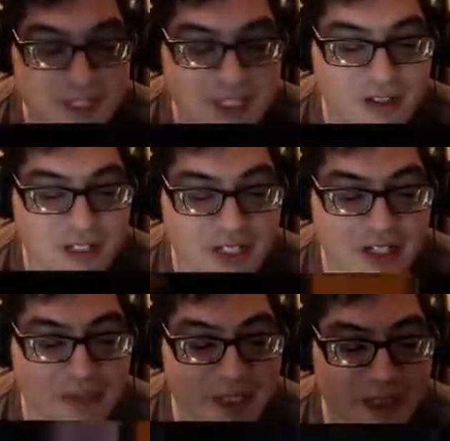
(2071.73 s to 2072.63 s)
You know, I
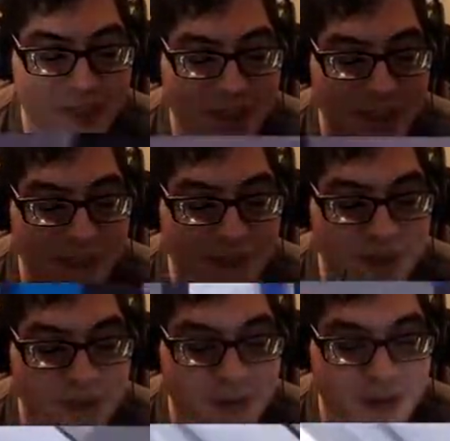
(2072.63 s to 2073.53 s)
gotta admit, I forgot what we
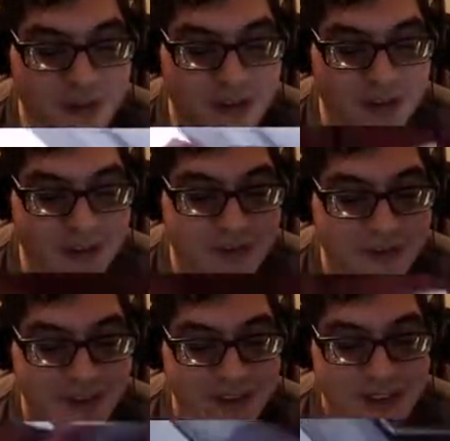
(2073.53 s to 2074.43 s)
were supposed to do here.
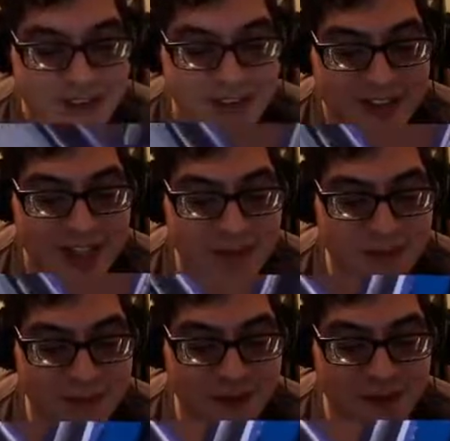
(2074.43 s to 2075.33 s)
This happened
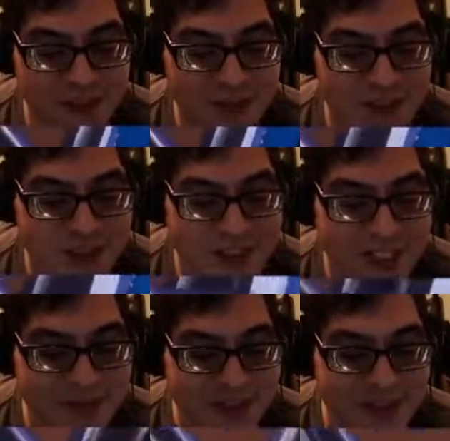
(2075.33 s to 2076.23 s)
the first time I played the
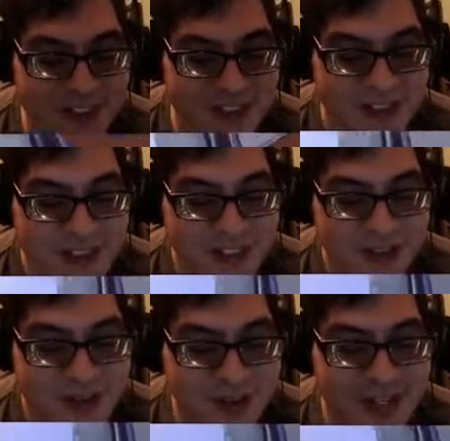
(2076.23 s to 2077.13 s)
game, because it's like,
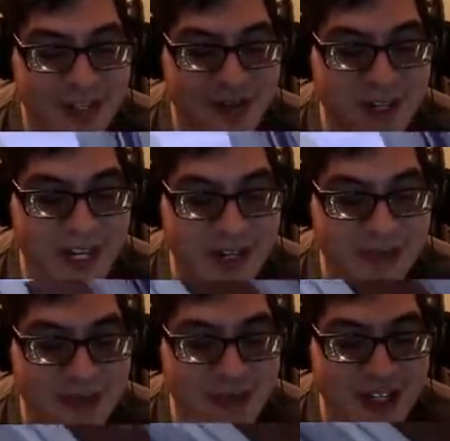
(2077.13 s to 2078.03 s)
what did I
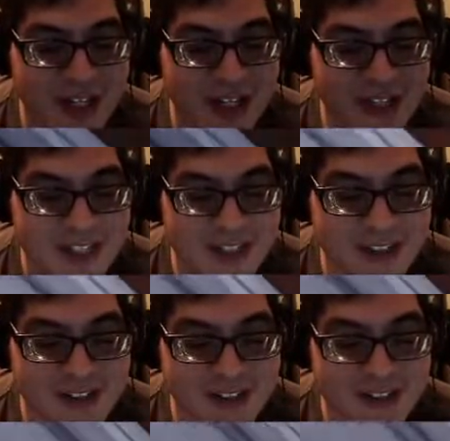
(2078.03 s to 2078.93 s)
grab? Why did I need it?